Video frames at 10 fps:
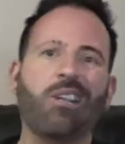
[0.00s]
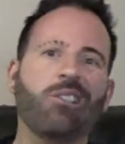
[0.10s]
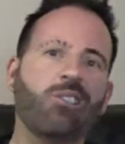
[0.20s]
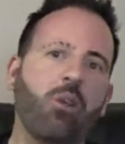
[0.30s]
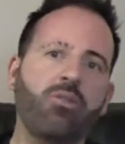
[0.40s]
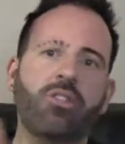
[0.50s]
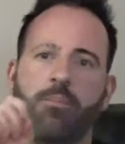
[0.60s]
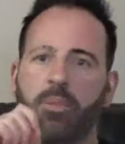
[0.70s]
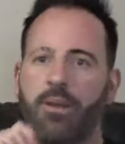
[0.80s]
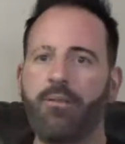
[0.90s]
So
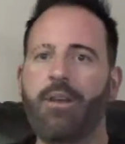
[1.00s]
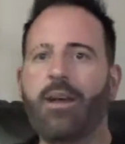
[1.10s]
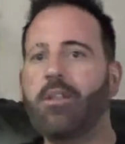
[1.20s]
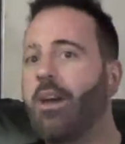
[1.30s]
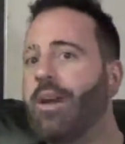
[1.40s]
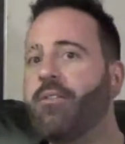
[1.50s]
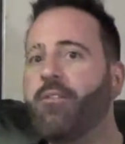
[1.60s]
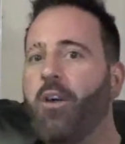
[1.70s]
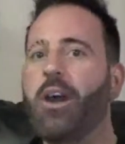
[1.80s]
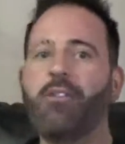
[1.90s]
simple, in fact, that I've had
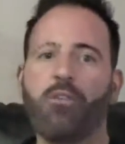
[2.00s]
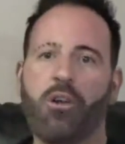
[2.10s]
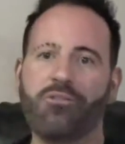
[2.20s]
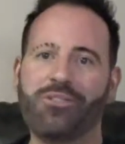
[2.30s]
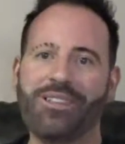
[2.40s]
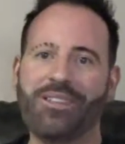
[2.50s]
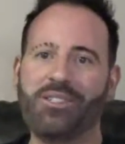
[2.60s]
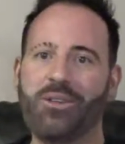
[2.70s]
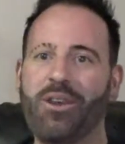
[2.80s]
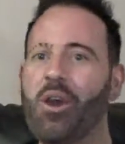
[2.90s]
5-year-olds that could
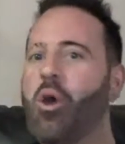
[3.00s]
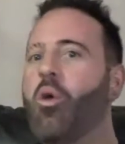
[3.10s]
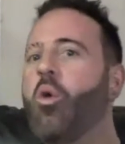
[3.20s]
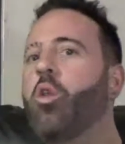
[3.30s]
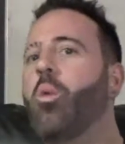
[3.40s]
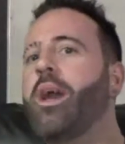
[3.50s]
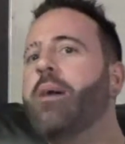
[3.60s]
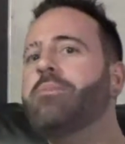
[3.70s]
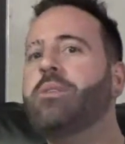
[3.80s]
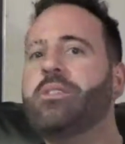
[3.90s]
do it, all the way
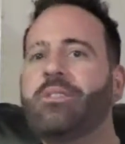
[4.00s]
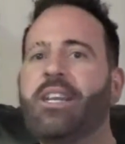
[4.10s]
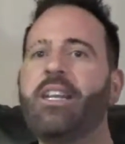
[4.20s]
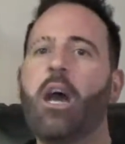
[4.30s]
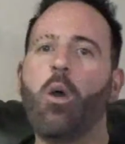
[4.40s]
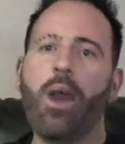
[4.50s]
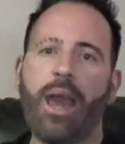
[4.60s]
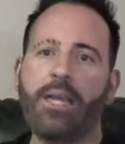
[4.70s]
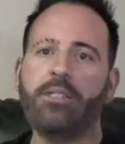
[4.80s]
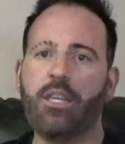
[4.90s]
up to senile
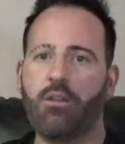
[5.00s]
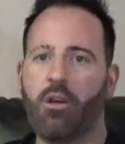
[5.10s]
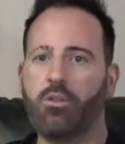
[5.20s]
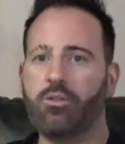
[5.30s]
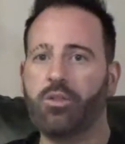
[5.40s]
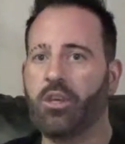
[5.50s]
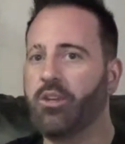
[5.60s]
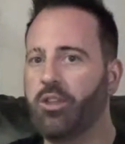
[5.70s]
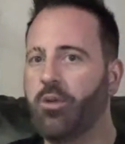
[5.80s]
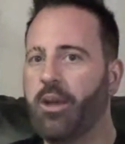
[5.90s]
80-year-olds that
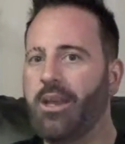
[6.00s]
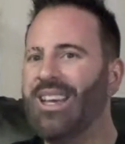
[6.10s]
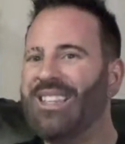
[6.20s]
could do it.